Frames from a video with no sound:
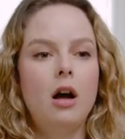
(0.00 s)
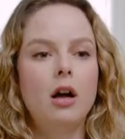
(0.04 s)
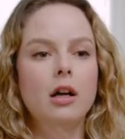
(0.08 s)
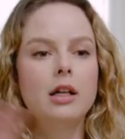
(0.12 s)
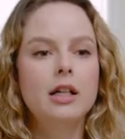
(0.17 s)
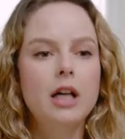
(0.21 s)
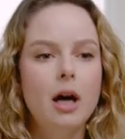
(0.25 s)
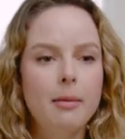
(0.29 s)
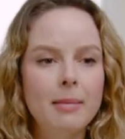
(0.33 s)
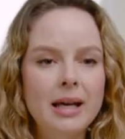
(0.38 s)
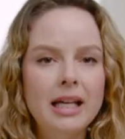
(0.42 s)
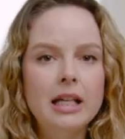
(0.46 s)

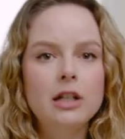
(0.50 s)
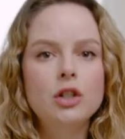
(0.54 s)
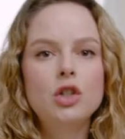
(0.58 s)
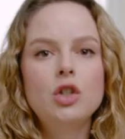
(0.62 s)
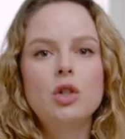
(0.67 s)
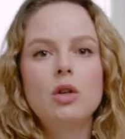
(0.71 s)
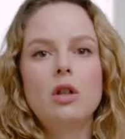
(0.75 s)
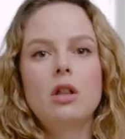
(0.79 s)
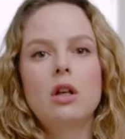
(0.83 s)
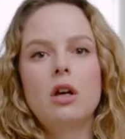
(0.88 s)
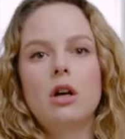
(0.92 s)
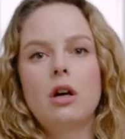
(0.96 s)
coming into
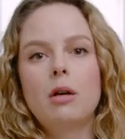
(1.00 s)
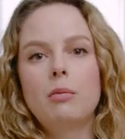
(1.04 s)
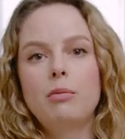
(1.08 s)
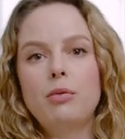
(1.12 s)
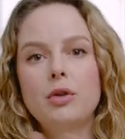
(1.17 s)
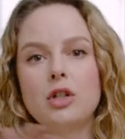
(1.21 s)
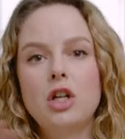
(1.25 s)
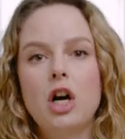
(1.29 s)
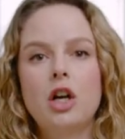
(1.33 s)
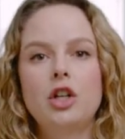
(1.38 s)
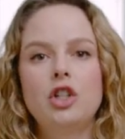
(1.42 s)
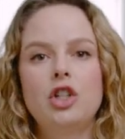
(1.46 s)
the
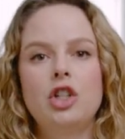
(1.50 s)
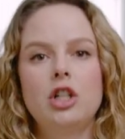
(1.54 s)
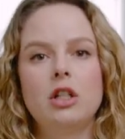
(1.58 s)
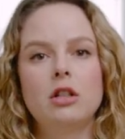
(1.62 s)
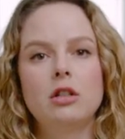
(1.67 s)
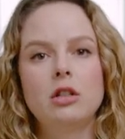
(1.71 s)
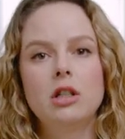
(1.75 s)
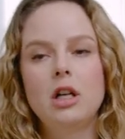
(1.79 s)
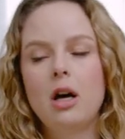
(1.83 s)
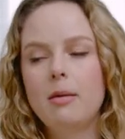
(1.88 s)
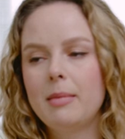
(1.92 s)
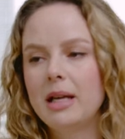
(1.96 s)
production,
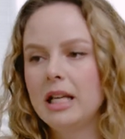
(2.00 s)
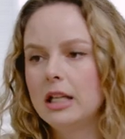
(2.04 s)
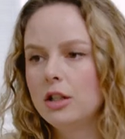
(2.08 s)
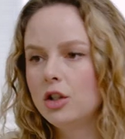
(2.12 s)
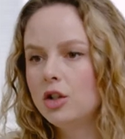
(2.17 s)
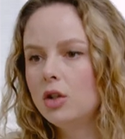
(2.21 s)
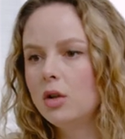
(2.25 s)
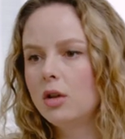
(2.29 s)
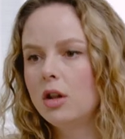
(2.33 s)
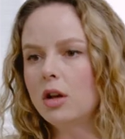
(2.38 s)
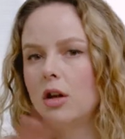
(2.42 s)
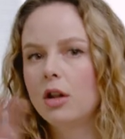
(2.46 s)
coming
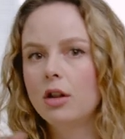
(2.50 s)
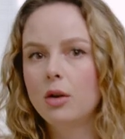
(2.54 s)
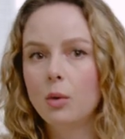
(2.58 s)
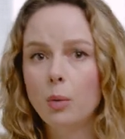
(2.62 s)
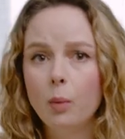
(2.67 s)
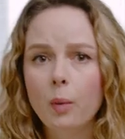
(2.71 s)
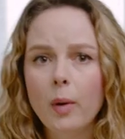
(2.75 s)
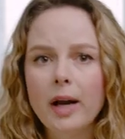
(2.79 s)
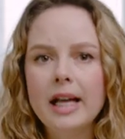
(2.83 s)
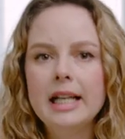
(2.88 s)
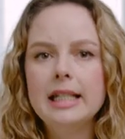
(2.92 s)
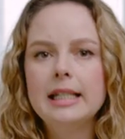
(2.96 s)
into the
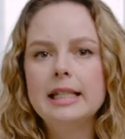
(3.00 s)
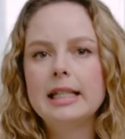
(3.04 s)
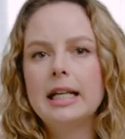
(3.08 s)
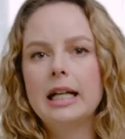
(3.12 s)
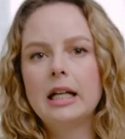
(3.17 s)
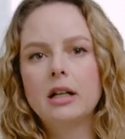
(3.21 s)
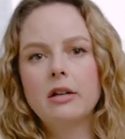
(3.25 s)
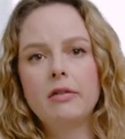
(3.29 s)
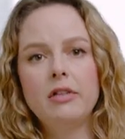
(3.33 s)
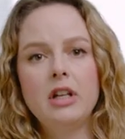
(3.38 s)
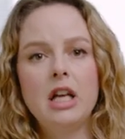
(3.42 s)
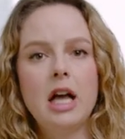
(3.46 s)
raising
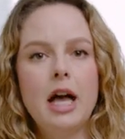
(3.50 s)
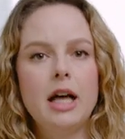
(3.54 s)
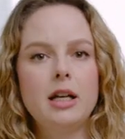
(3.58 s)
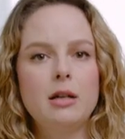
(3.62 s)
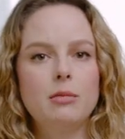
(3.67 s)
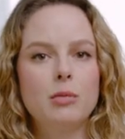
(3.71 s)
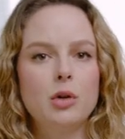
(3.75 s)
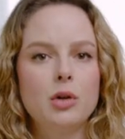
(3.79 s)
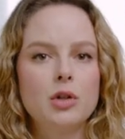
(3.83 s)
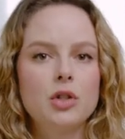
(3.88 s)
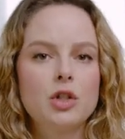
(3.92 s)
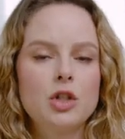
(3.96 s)
of the
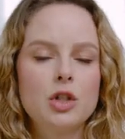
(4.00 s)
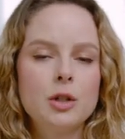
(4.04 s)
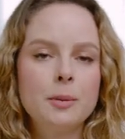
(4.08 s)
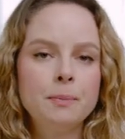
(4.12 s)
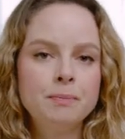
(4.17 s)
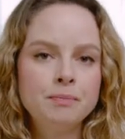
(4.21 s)
animals.